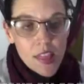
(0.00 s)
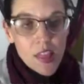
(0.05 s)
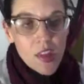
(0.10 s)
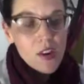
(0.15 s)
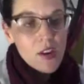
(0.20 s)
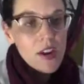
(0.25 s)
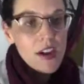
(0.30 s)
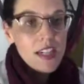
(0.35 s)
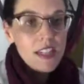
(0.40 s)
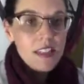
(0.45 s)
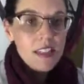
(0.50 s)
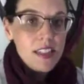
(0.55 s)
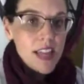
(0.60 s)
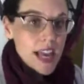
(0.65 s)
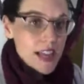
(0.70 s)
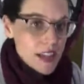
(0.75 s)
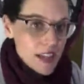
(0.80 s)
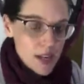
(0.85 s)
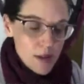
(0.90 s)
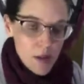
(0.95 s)
that are
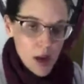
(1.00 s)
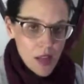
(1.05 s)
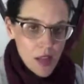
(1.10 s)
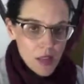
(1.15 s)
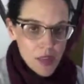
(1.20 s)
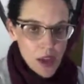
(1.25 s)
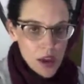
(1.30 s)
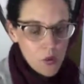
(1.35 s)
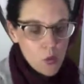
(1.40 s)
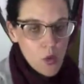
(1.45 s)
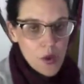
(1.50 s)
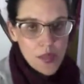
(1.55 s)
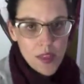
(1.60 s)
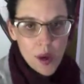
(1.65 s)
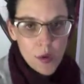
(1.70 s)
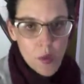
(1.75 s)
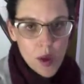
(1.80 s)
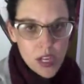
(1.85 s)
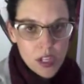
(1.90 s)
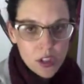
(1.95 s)
excited about what
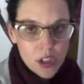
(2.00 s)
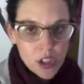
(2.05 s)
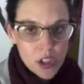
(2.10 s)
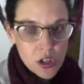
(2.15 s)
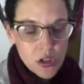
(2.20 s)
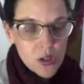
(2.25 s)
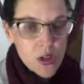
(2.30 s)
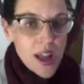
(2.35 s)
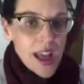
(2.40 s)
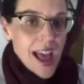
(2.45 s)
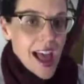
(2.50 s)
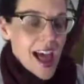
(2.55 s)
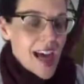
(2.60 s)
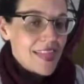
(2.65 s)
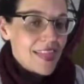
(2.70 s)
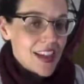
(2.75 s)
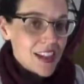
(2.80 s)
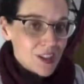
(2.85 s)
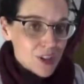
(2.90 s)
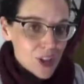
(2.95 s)
they want to do,
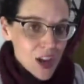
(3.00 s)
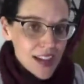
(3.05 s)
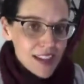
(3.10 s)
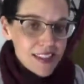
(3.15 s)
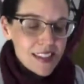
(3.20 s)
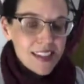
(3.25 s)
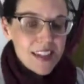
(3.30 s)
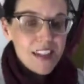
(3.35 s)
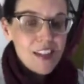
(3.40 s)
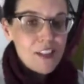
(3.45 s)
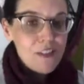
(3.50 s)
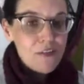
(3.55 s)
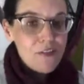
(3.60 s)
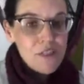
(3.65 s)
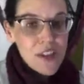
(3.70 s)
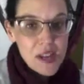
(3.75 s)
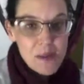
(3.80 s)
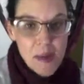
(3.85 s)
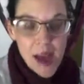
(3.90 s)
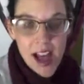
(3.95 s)
and they just need the
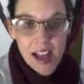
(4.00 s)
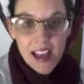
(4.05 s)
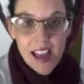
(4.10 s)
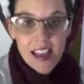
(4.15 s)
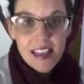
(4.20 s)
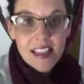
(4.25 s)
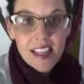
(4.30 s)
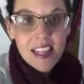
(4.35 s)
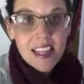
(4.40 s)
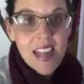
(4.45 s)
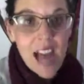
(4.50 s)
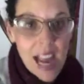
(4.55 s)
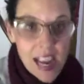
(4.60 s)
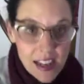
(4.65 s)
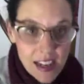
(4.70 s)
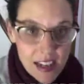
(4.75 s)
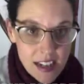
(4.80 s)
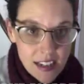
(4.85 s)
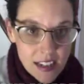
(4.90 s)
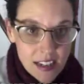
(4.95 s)
feedback and the
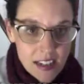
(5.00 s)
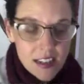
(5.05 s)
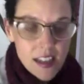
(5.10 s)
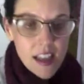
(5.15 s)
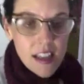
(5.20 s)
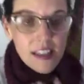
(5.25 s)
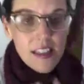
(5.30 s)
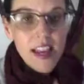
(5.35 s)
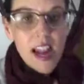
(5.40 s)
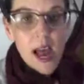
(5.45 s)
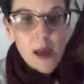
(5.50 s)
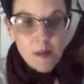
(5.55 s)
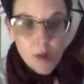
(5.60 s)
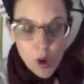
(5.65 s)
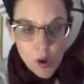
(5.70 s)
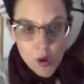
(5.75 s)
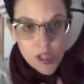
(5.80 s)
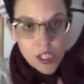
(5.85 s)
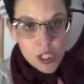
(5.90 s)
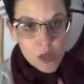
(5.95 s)
guidance that I'm
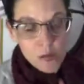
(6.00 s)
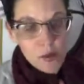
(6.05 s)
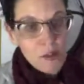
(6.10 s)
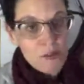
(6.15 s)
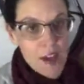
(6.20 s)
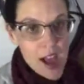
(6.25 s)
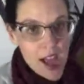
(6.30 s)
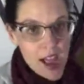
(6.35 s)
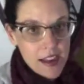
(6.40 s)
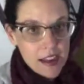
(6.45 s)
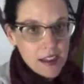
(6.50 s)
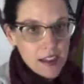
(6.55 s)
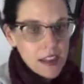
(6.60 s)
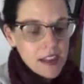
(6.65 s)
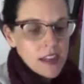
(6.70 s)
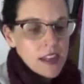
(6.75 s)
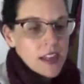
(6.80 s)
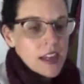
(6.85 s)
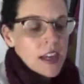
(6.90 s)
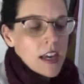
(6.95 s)
going to provide.
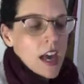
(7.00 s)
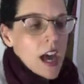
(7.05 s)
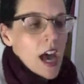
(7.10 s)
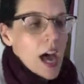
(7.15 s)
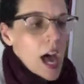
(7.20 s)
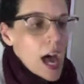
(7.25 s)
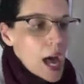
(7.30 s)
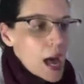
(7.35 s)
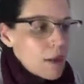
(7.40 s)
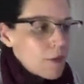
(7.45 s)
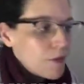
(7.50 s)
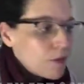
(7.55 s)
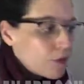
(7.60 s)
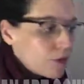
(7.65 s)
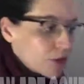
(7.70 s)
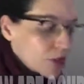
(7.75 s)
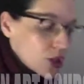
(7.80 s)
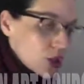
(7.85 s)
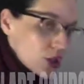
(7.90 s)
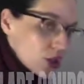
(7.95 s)

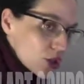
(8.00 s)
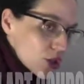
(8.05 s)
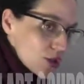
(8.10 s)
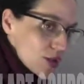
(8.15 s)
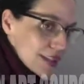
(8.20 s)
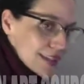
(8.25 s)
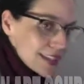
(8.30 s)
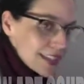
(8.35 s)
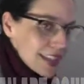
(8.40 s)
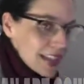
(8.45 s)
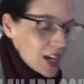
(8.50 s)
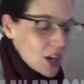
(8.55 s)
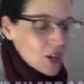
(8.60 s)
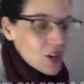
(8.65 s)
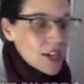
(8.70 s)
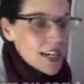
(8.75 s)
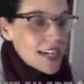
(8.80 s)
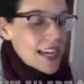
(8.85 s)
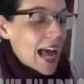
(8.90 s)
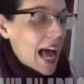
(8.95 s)
For students that are
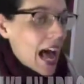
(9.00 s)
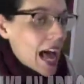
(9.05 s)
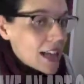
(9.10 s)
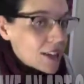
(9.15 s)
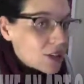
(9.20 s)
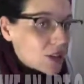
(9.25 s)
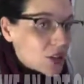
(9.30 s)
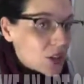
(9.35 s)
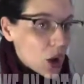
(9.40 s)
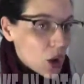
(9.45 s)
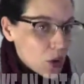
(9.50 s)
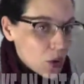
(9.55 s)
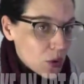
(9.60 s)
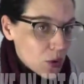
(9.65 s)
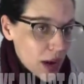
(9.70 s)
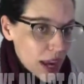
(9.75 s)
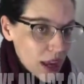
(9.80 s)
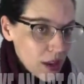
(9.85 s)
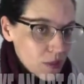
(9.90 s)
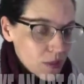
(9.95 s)
not so
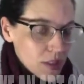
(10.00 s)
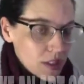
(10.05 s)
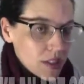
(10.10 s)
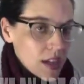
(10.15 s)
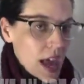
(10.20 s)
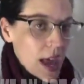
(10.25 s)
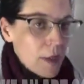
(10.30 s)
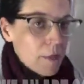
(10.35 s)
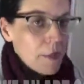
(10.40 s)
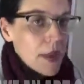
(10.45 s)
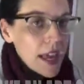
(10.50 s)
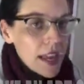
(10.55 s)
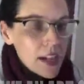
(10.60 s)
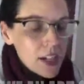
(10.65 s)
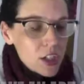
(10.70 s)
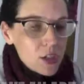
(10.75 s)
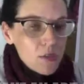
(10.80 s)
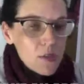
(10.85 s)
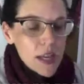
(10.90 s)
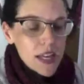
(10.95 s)
great with time
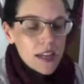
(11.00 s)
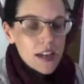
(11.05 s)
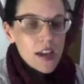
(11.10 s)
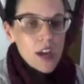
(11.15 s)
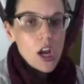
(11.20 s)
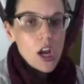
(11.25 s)
management